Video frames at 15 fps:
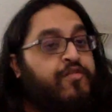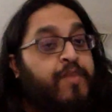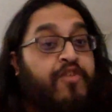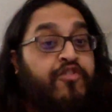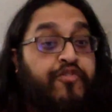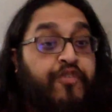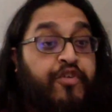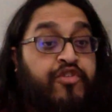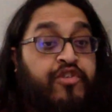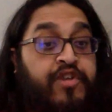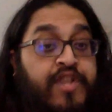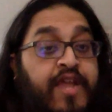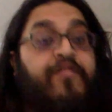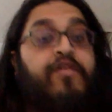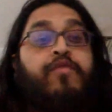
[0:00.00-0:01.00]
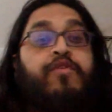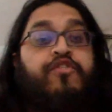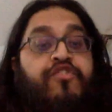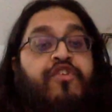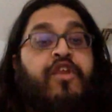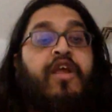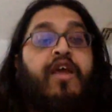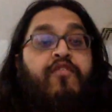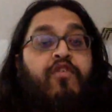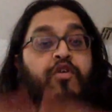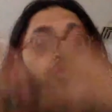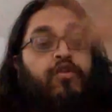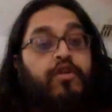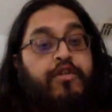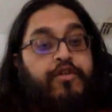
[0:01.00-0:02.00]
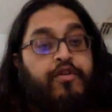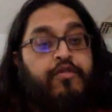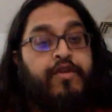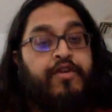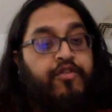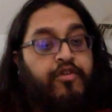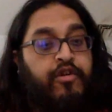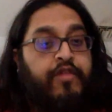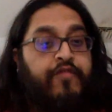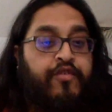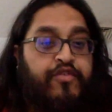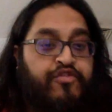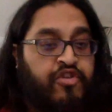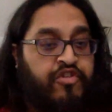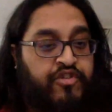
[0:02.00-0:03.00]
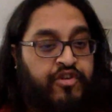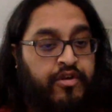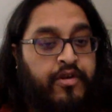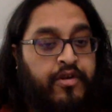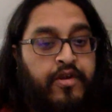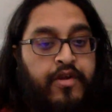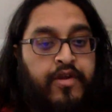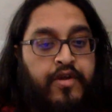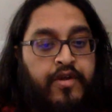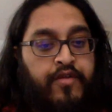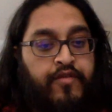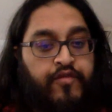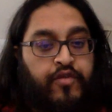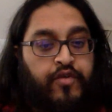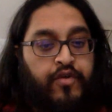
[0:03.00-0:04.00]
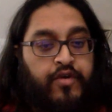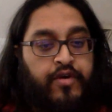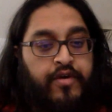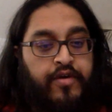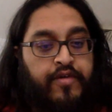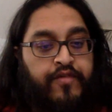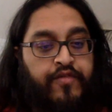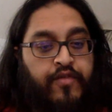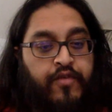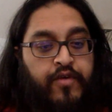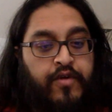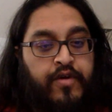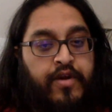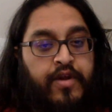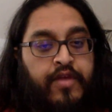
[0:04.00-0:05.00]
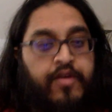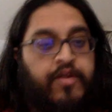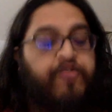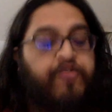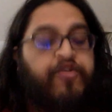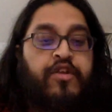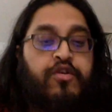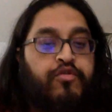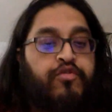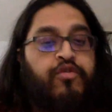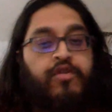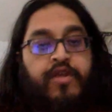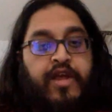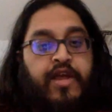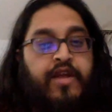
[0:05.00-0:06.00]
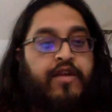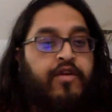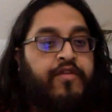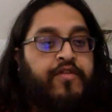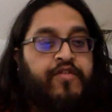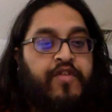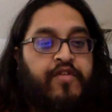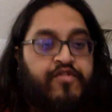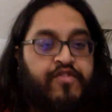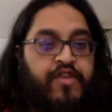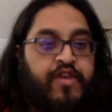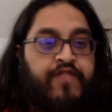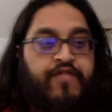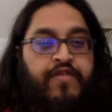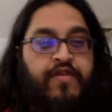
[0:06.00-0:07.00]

major version 11, which is going to have a whole new internal infrastructure for using a new toolkit and all this other stuff.